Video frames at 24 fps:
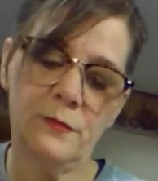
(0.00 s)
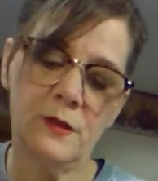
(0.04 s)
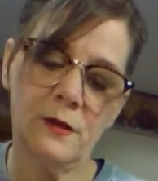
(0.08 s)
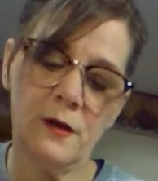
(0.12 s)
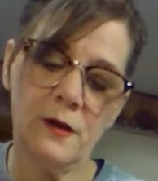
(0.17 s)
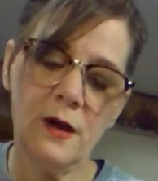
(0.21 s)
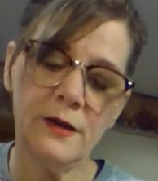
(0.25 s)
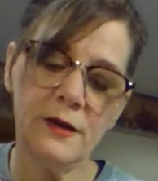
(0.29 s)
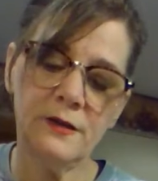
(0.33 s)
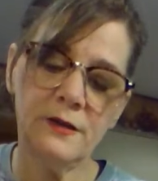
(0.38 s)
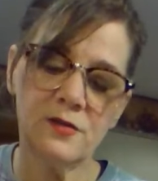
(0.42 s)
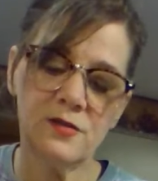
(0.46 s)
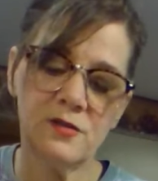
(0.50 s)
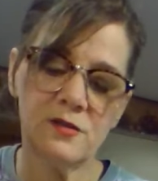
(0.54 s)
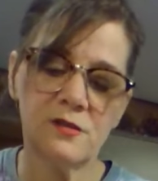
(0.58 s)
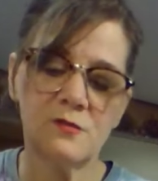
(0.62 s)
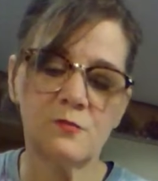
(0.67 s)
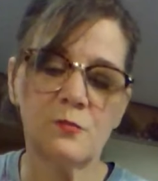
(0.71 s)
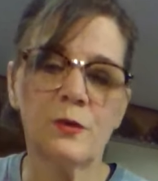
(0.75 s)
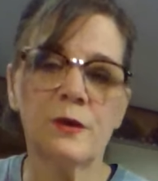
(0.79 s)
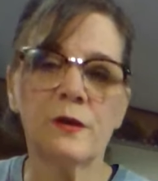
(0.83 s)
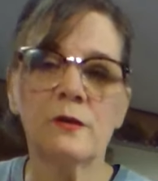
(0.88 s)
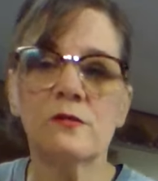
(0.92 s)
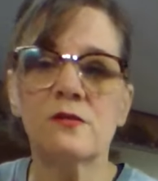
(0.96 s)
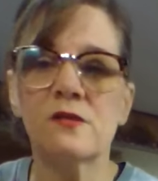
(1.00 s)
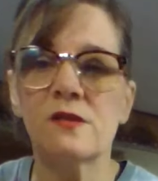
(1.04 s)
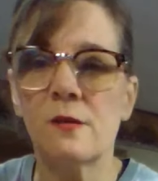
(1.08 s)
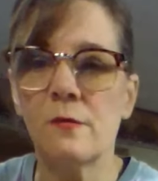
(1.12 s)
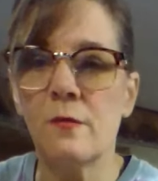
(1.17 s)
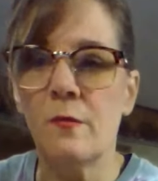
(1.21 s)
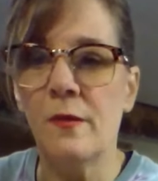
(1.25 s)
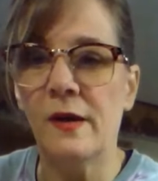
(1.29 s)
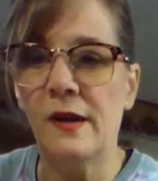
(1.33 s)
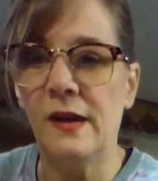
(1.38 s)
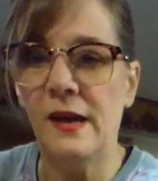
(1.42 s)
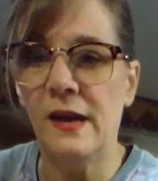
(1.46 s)
I just sprinkle some in
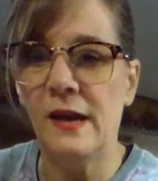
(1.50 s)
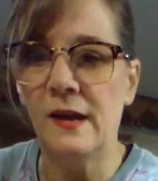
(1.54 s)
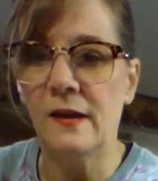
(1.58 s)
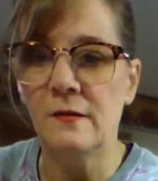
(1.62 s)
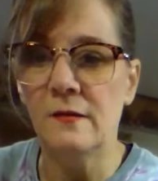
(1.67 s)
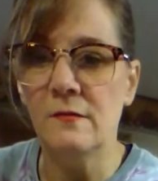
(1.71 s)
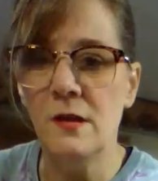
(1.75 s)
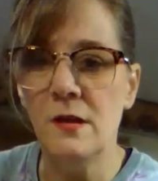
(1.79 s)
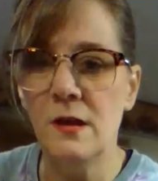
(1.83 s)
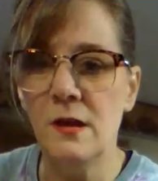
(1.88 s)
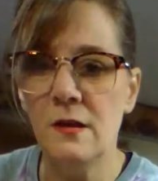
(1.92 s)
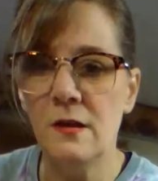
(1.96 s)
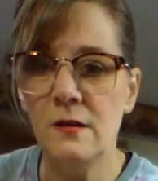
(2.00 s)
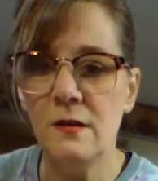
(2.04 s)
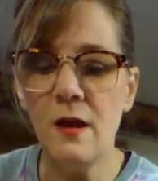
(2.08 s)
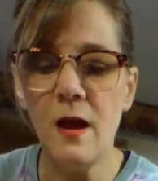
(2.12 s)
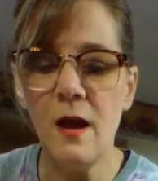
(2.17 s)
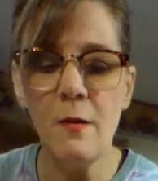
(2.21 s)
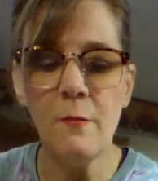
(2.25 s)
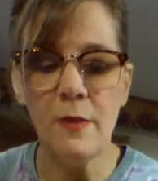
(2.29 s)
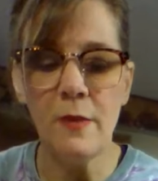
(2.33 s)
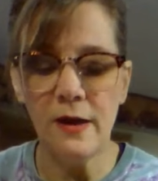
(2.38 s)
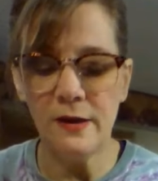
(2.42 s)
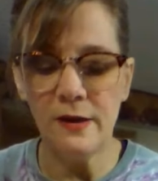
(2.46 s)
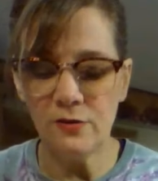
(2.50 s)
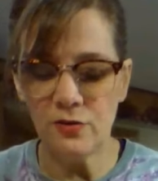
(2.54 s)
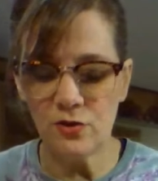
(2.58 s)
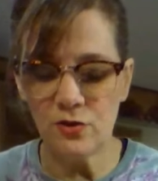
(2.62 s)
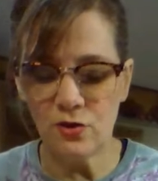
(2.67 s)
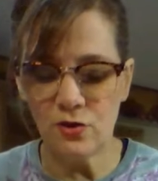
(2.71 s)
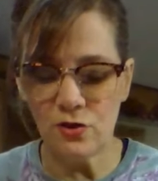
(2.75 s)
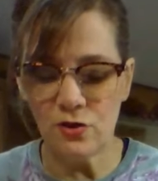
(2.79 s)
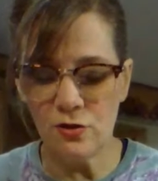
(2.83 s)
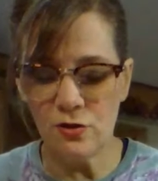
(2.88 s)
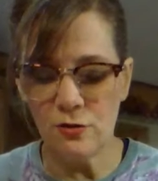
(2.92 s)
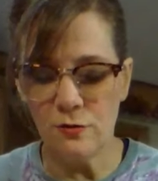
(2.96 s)
my hand. Not much.
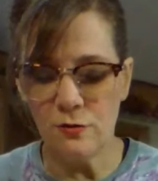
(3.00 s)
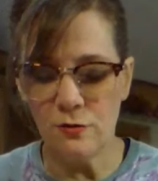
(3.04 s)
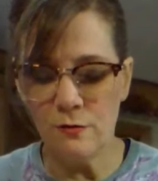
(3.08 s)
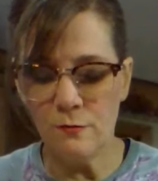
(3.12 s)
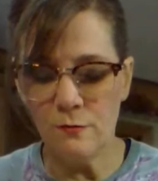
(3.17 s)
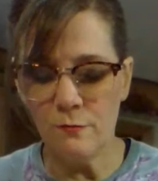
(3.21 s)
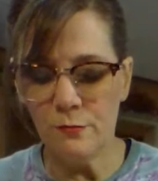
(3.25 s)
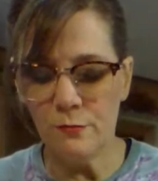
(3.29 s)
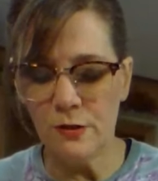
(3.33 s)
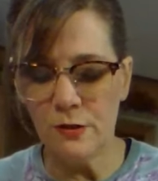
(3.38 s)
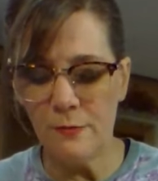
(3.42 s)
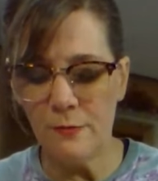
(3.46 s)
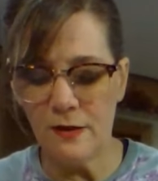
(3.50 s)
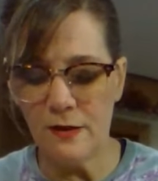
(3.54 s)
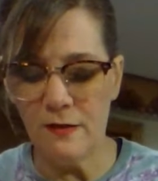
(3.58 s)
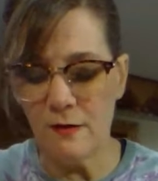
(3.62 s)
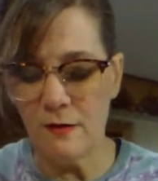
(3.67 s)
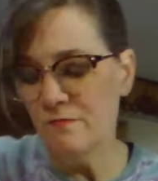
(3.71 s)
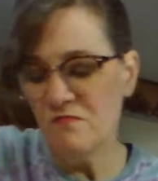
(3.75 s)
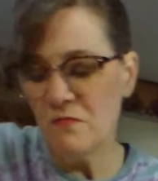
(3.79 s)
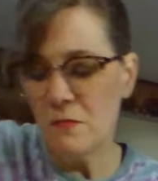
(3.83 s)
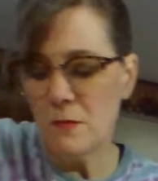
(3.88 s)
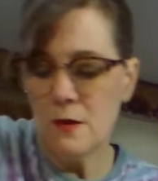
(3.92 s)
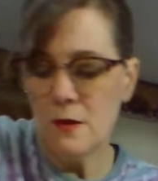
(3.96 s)
Plop it in there.